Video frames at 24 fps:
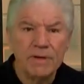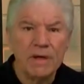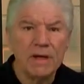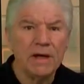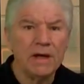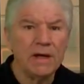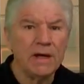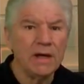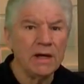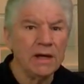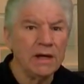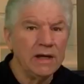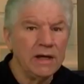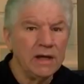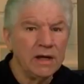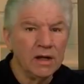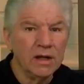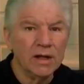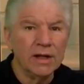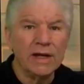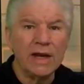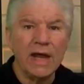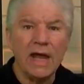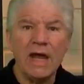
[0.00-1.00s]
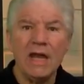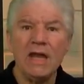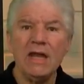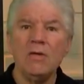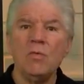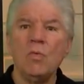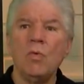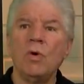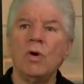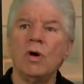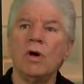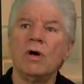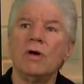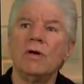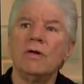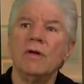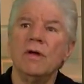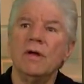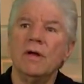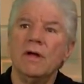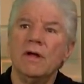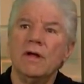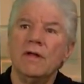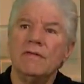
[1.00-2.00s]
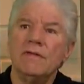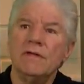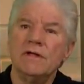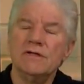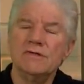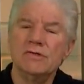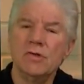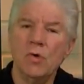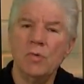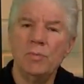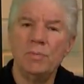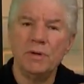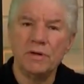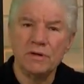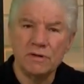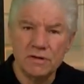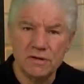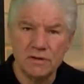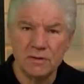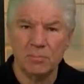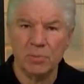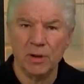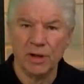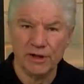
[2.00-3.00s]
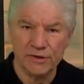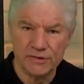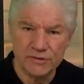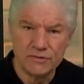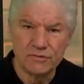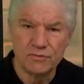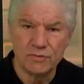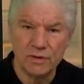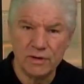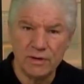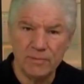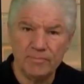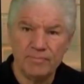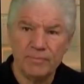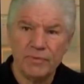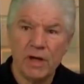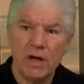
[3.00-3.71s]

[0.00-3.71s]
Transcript: It can kill it anywhere that is open to the bloodstream.